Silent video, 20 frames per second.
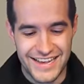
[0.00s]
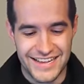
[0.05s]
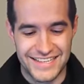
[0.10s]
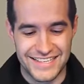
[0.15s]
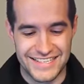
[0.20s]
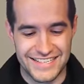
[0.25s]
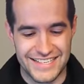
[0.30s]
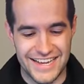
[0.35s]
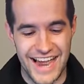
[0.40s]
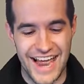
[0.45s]

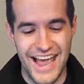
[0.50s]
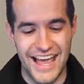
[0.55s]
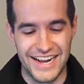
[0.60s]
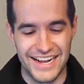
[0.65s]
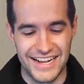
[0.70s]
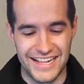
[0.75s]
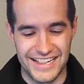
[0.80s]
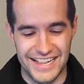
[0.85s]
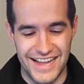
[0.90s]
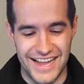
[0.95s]

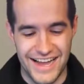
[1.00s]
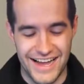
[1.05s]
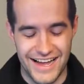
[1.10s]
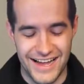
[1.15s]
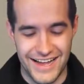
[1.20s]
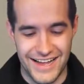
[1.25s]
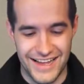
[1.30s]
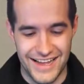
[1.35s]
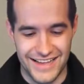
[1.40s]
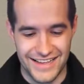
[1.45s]
Santa
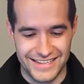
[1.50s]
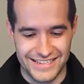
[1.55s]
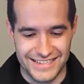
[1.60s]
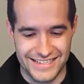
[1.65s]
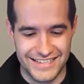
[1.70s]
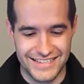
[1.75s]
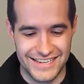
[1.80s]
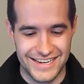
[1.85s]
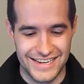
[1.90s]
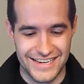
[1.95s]

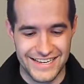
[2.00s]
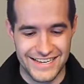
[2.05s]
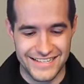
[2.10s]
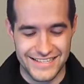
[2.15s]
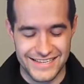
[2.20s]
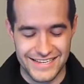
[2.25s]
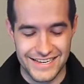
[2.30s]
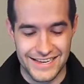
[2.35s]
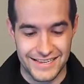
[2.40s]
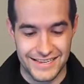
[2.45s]
Claus it's good to
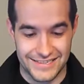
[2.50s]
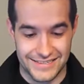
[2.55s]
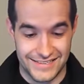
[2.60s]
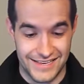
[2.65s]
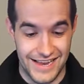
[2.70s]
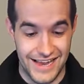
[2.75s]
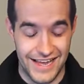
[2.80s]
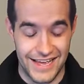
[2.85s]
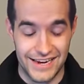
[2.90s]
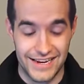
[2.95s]
see you.
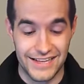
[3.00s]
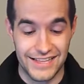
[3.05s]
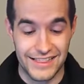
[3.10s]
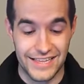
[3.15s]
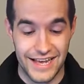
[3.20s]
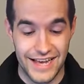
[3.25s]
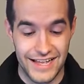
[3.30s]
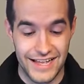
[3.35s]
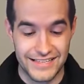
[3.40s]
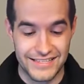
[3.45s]
Santa
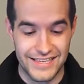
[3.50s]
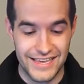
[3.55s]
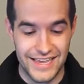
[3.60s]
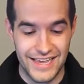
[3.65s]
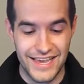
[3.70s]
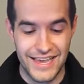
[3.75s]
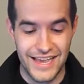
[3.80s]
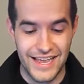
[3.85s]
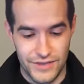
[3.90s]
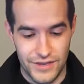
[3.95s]

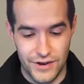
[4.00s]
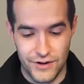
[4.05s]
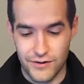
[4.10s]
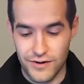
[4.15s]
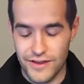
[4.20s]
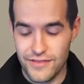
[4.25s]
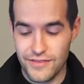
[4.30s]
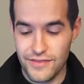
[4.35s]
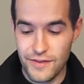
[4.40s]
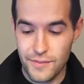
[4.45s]
Clausy,
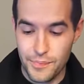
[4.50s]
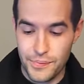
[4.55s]
you're in the